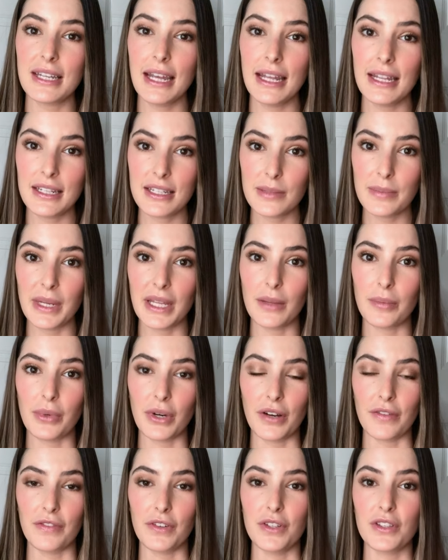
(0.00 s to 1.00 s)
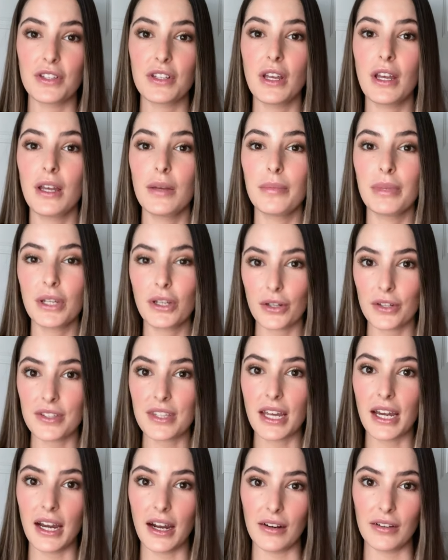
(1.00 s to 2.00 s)
tend to be the preference because
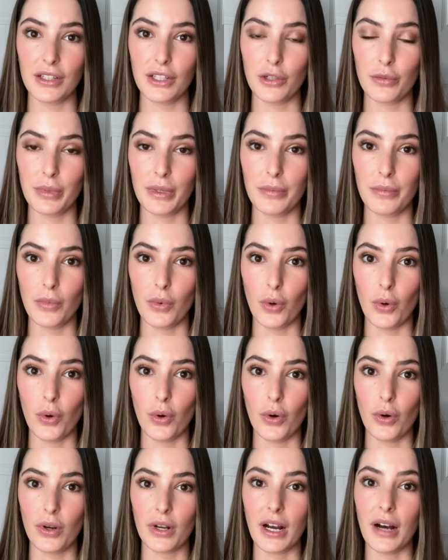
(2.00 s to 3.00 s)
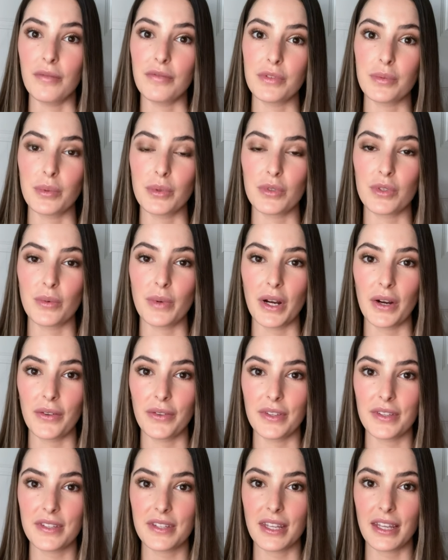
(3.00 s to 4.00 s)
they are a little bit more comfortable to wear
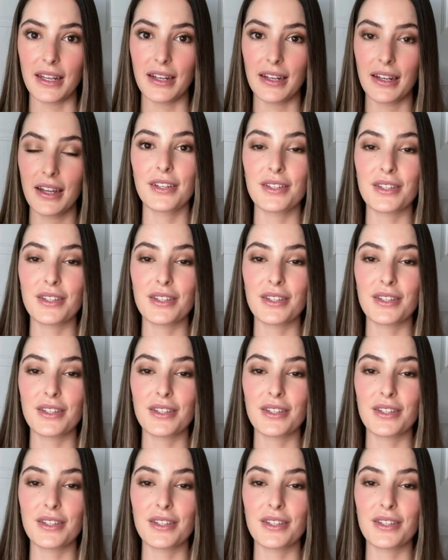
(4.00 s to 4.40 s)
on the skin.